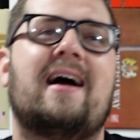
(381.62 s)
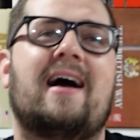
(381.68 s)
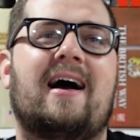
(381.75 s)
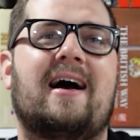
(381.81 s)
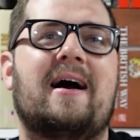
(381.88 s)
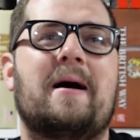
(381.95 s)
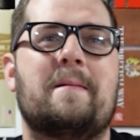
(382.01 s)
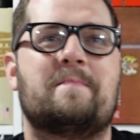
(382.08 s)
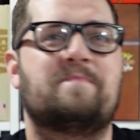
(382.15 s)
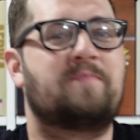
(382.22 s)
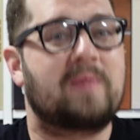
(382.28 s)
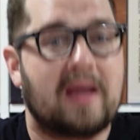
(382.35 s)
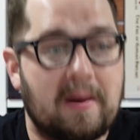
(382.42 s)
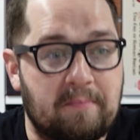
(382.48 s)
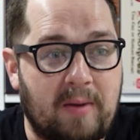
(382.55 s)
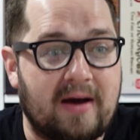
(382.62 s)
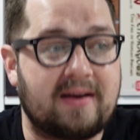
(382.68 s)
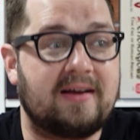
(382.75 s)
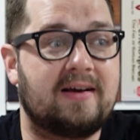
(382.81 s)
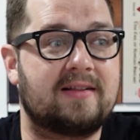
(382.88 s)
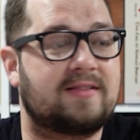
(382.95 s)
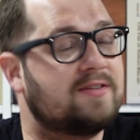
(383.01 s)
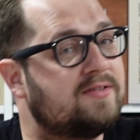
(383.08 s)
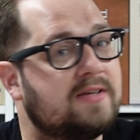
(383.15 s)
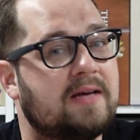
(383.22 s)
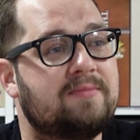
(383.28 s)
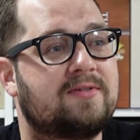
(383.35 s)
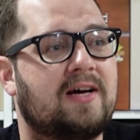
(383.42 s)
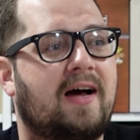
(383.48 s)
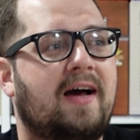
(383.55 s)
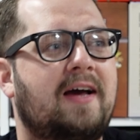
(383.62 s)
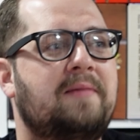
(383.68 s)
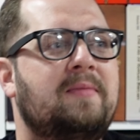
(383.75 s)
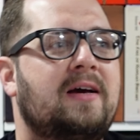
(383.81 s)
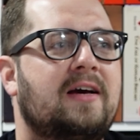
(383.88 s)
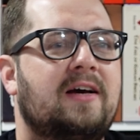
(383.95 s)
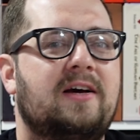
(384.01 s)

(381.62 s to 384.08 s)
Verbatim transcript: Um, but at the same time,